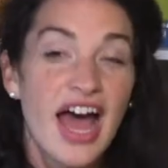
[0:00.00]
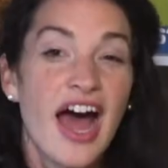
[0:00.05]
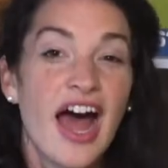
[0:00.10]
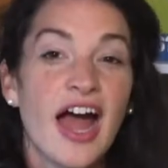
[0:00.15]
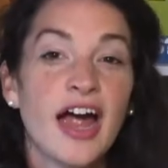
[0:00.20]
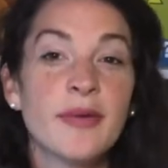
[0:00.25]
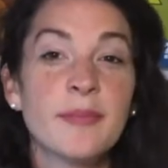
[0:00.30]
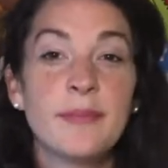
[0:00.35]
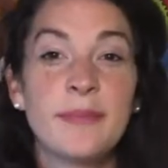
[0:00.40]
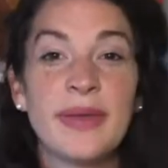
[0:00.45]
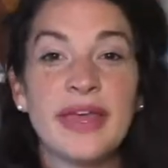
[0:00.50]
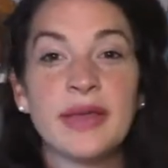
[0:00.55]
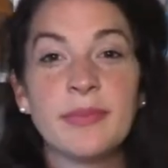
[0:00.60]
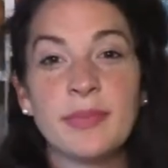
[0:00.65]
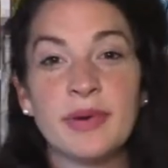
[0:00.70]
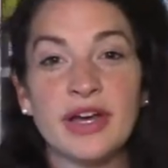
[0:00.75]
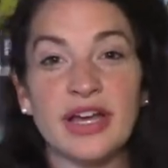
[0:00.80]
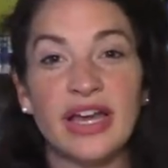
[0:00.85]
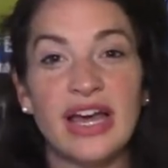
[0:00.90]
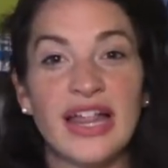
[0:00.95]
Our Big
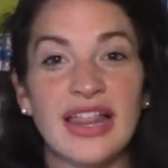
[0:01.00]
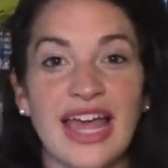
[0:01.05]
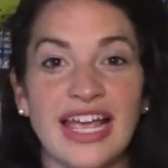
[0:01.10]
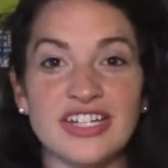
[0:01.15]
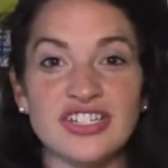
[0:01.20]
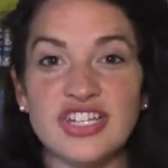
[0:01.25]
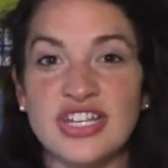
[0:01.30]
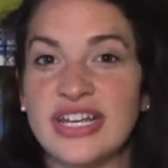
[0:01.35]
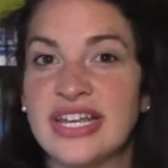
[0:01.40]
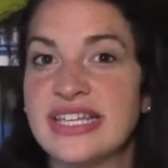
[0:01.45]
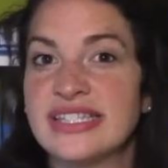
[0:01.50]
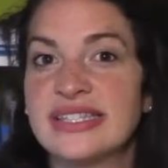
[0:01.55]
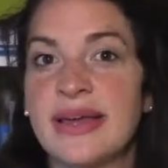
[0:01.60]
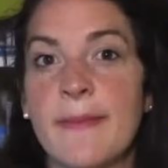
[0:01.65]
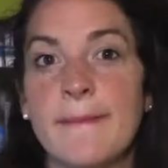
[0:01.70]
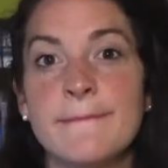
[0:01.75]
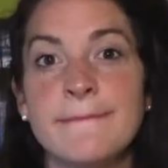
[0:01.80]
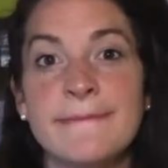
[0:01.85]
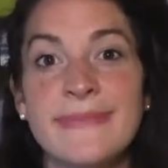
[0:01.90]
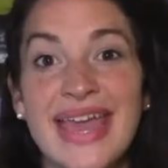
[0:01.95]
Book collection is
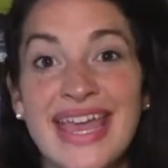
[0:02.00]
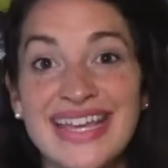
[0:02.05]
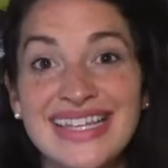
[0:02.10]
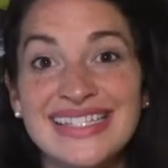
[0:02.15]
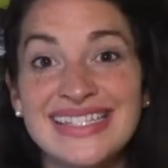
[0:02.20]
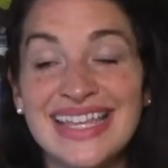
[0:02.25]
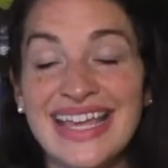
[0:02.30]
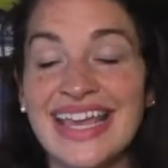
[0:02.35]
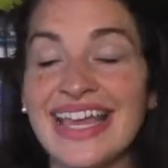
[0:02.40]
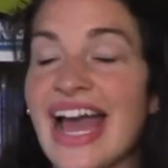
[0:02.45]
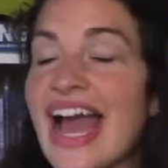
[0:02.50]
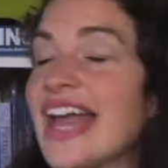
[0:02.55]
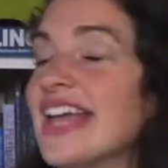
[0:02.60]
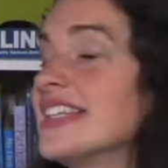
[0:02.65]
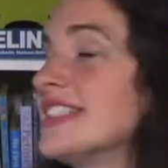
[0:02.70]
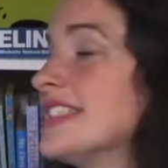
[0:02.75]
amazing. I